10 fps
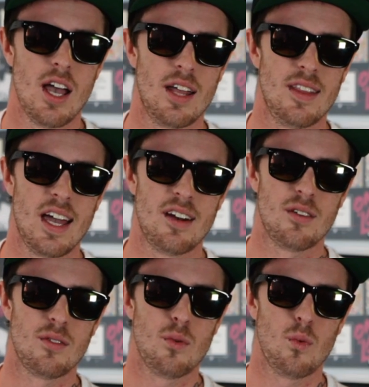And
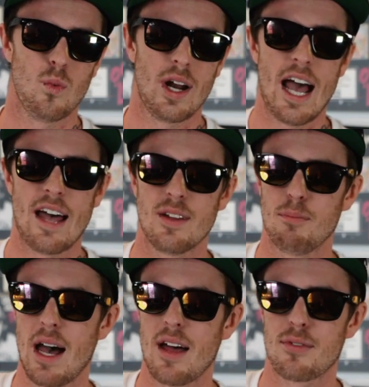then when I had
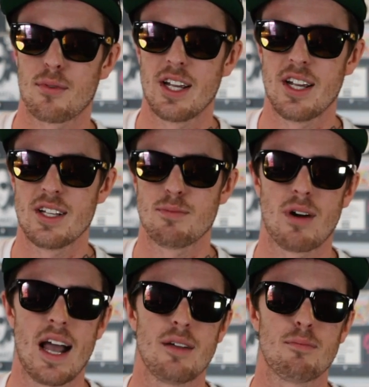about 3 years
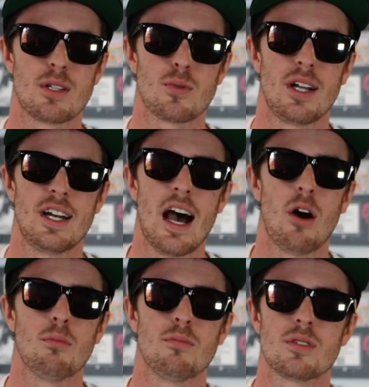break between
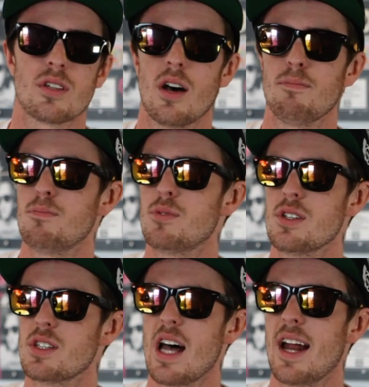albums, I
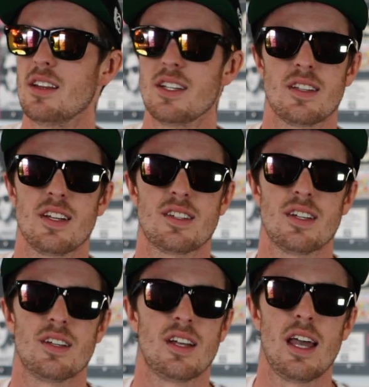just started listening
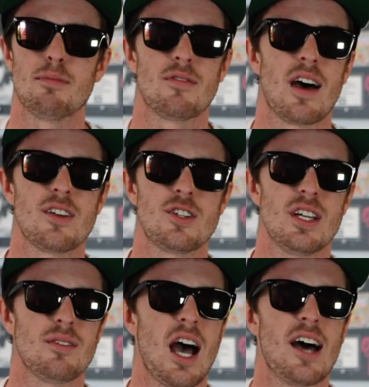to heaps of other
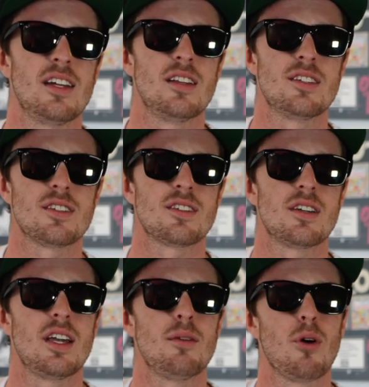shit and hardly listened
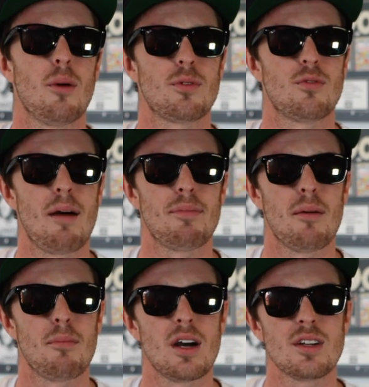to hip-hop and rap
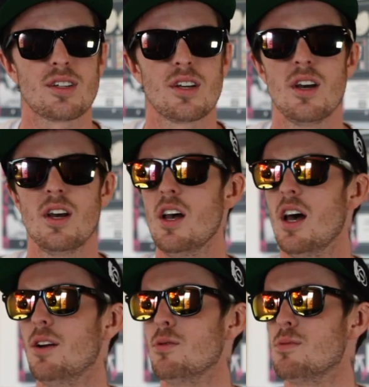that much.
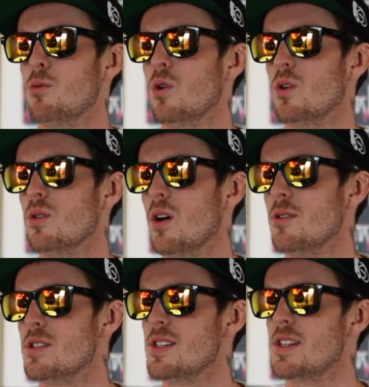And it was more, I
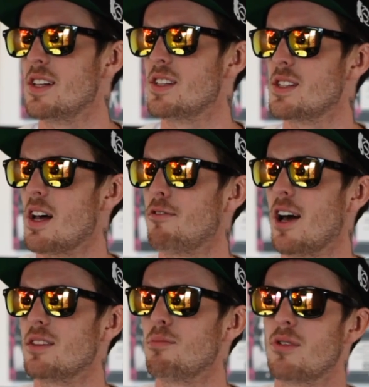was listening to stuff
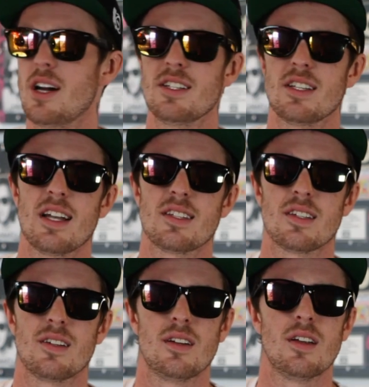like the Presets
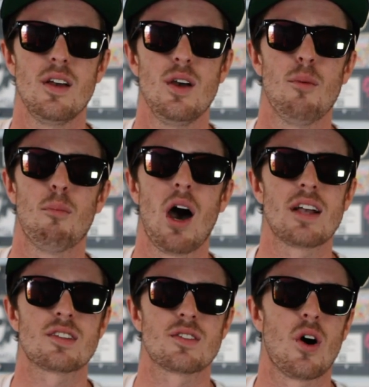and
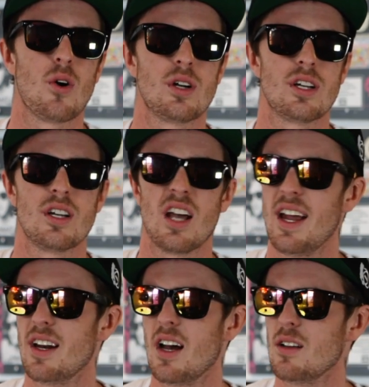Mike Snow
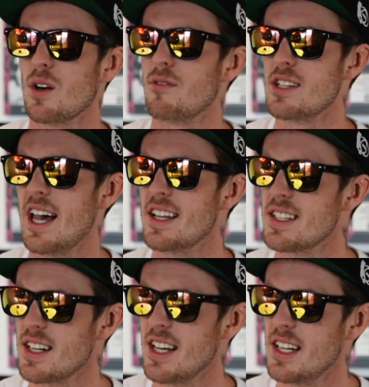and a lot of
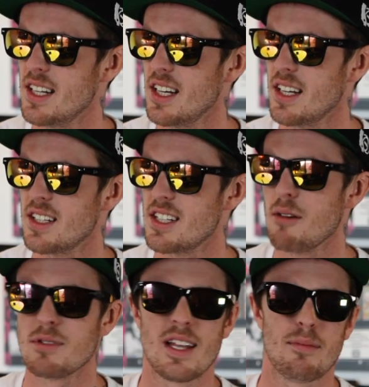dance and indie and
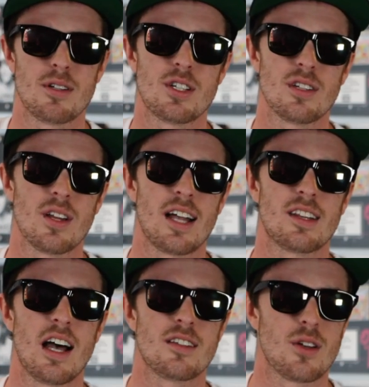dubstep and shit like
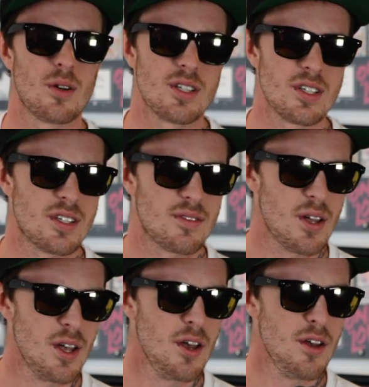that. So I just
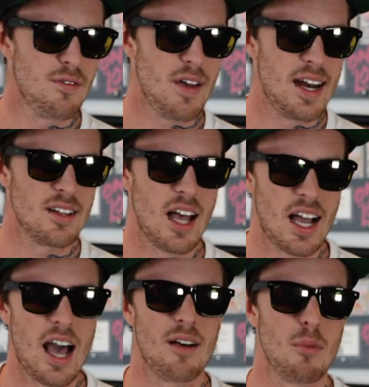found it
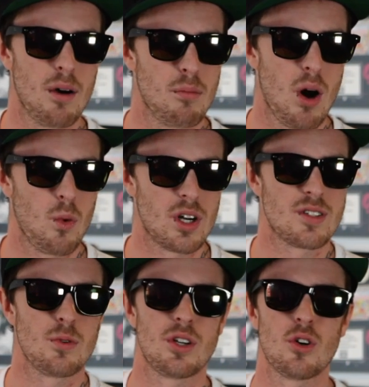like I wanted
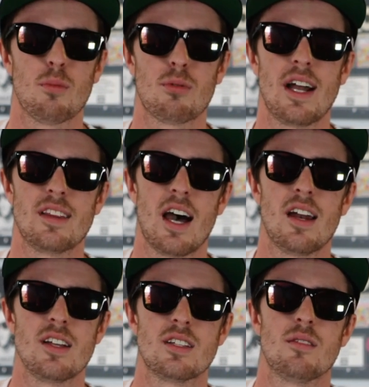to incorporate
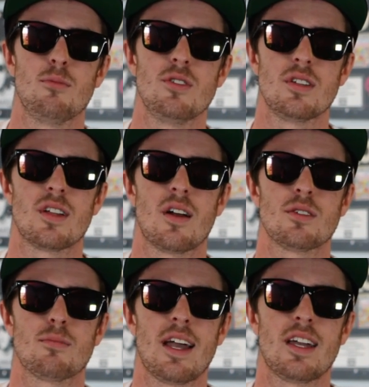that into the music that I
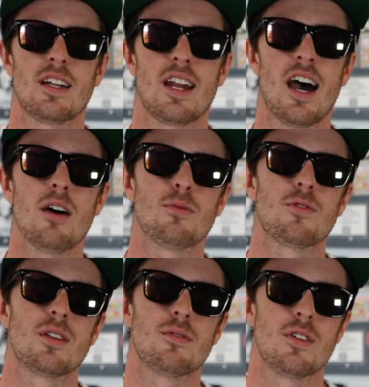was making now
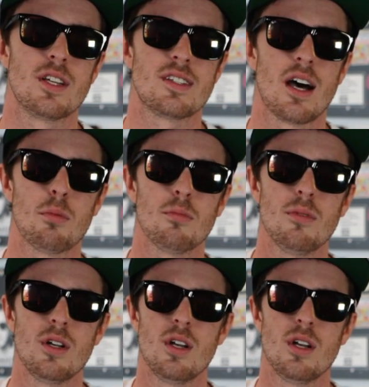for this album.